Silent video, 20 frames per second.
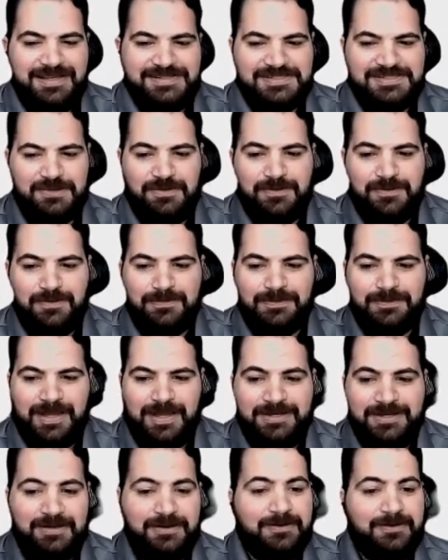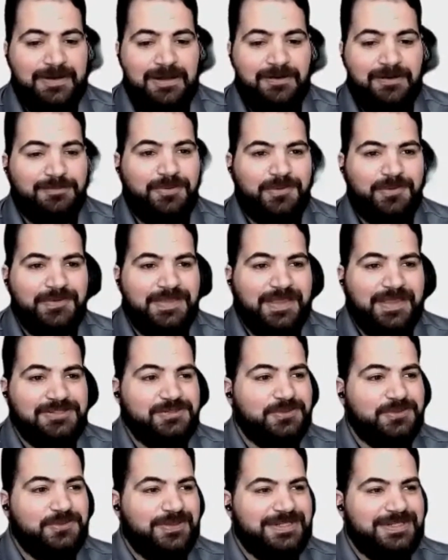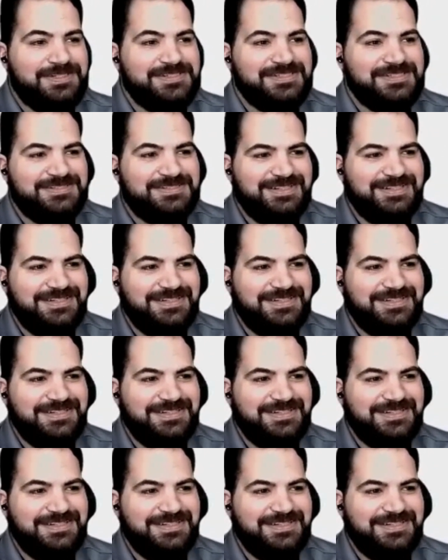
And so I know how important that tool was,